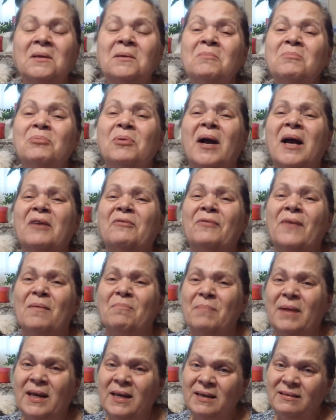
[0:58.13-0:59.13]
Pray for
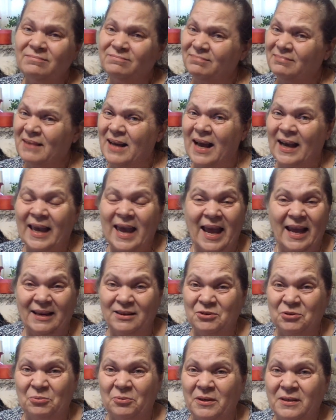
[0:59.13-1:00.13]
me. I can't
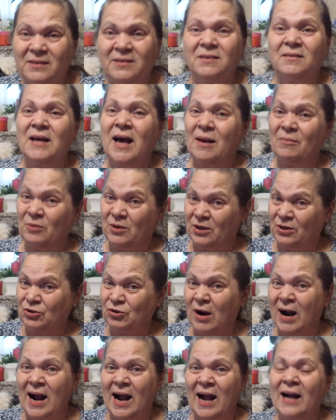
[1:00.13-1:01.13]
do it. I'm going to
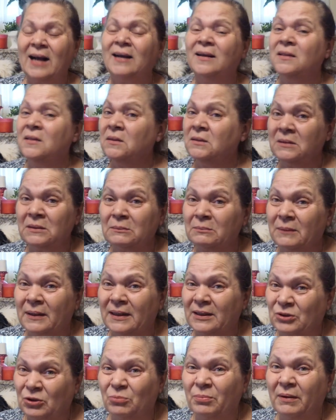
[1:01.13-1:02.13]
try, but it's
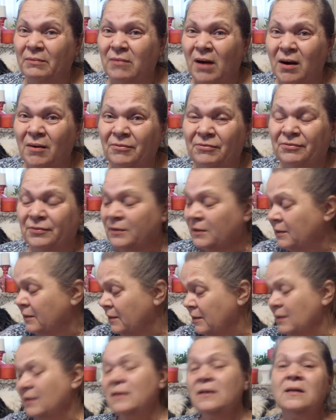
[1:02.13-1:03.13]
going to be rough.
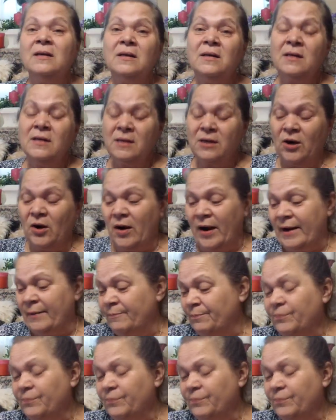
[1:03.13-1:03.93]
All right.